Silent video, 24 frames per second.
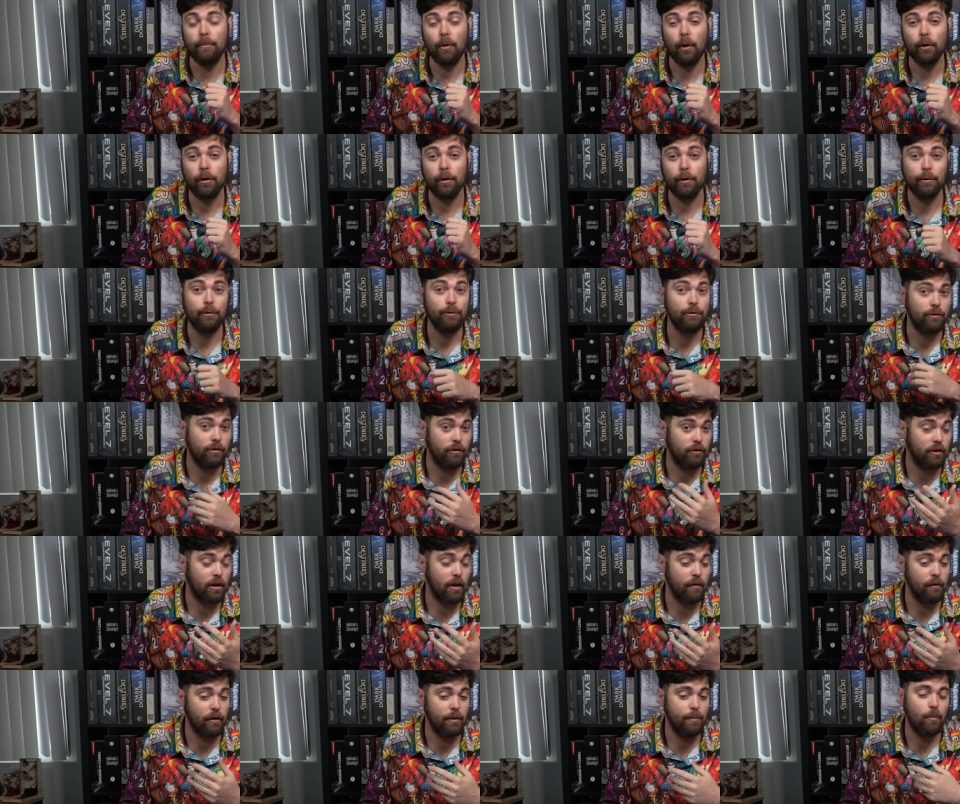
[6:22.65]
markers,
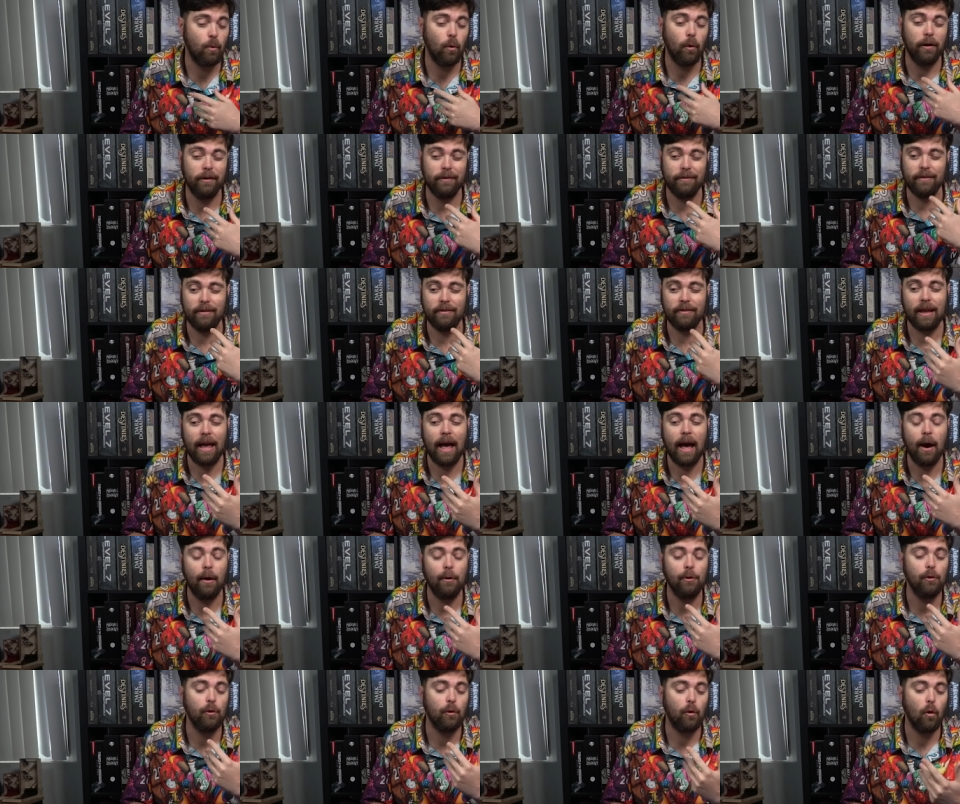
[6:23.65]
discovery points is
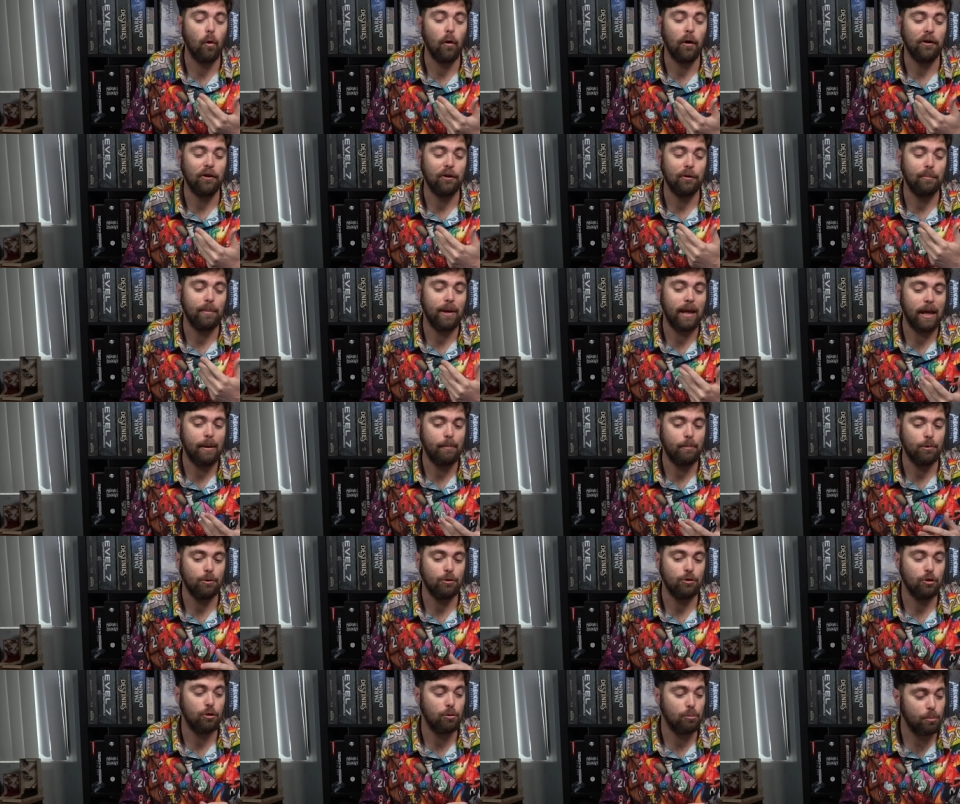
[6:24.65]
how you're going to be
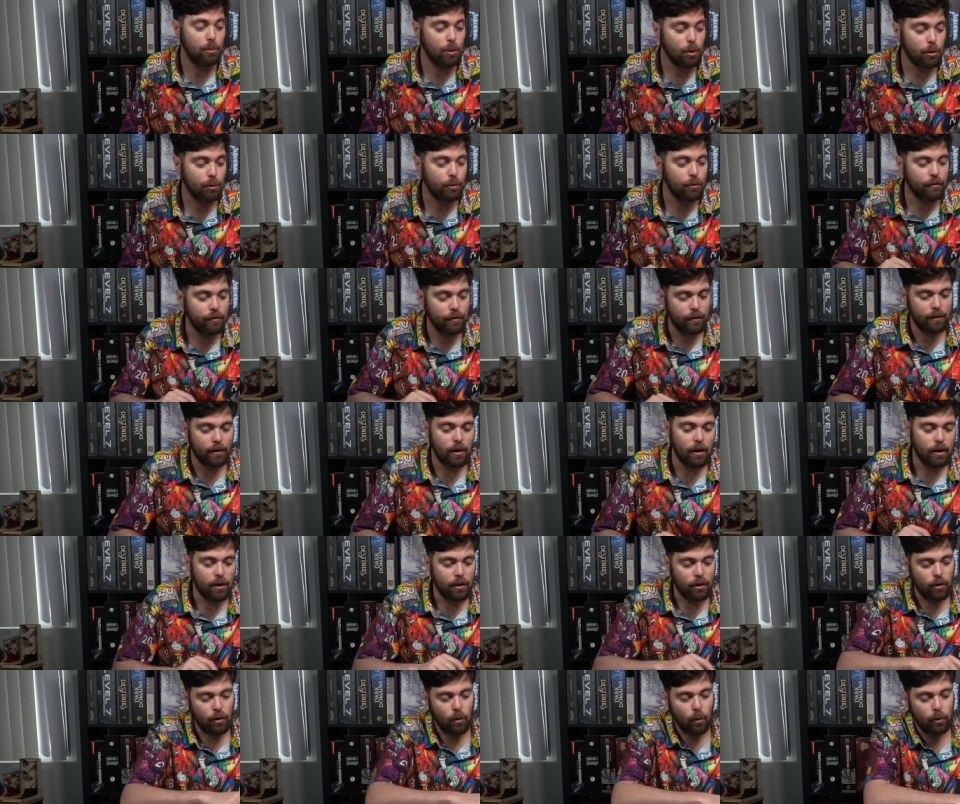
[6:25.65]
able to move
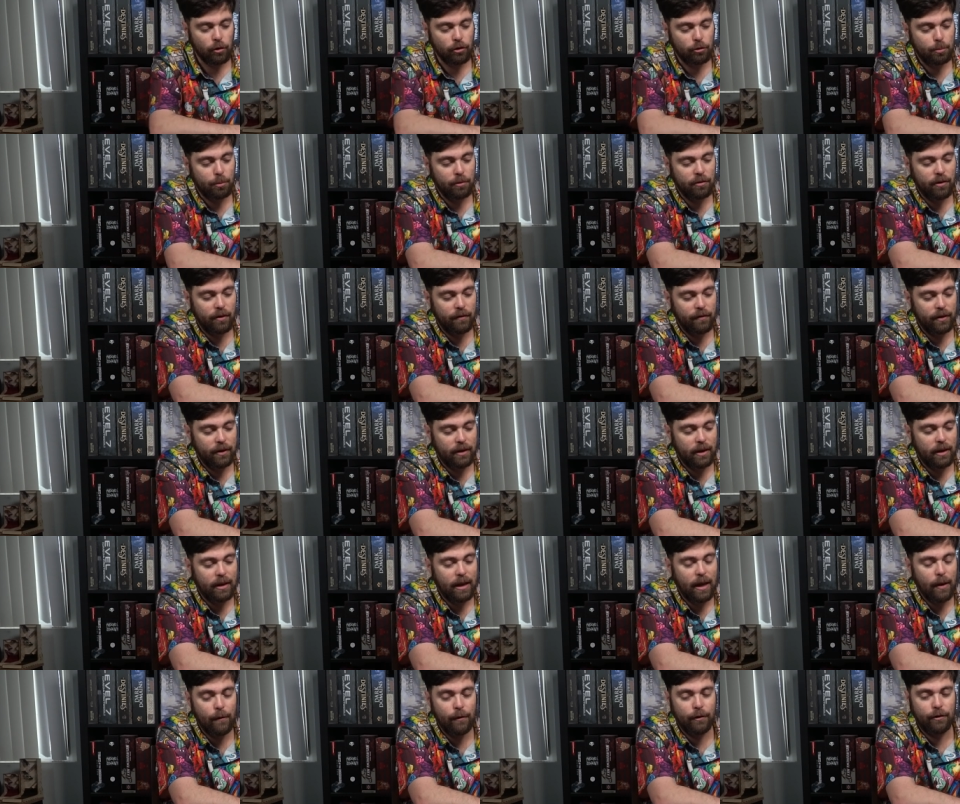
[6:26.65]
your specific
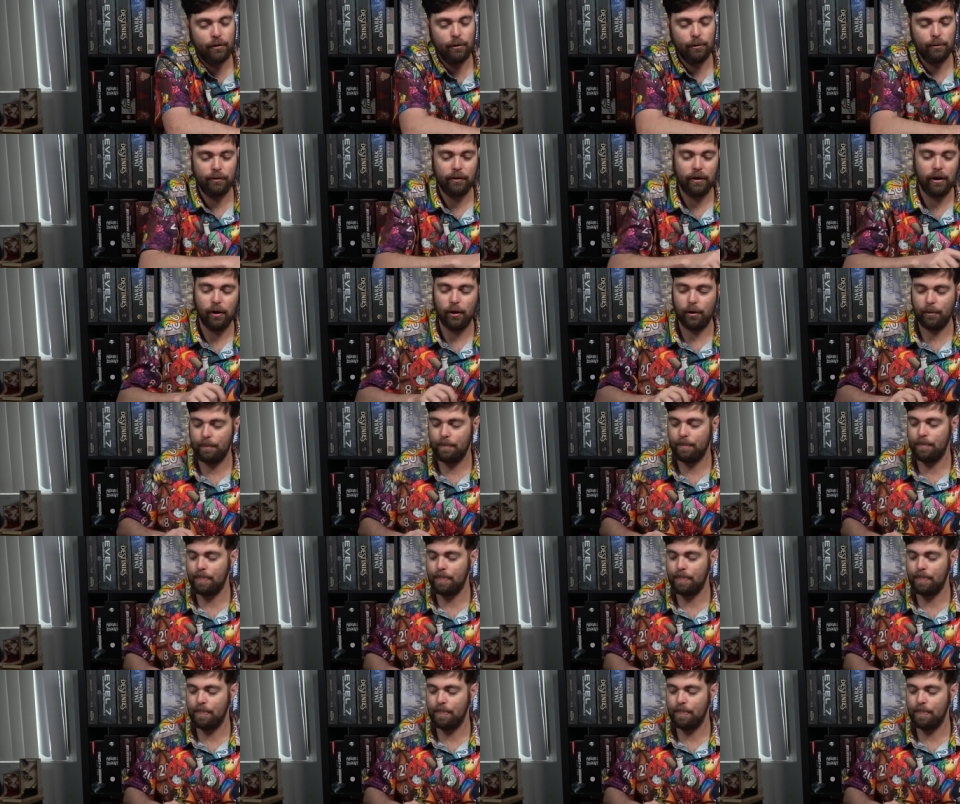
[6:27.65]
characters here.